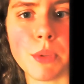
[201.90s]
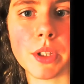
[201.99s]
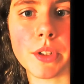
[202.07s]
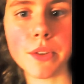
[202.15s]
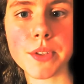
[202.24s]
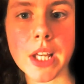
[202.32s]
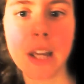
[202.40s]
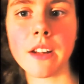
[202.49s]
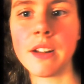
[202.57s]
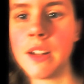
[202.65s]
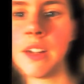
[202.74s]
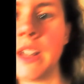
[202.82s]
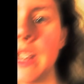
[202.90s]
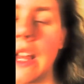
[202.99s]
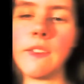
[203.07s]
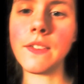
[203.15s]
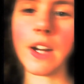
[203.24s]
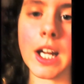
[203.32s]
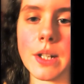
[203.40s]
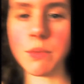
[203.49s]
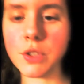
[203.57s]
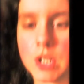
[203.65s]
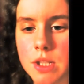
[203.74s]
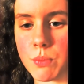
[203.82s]
find with just one pillow
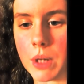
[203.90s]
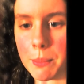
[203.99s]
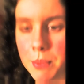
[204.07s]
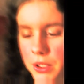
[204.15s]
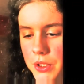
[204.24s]
with these, it's not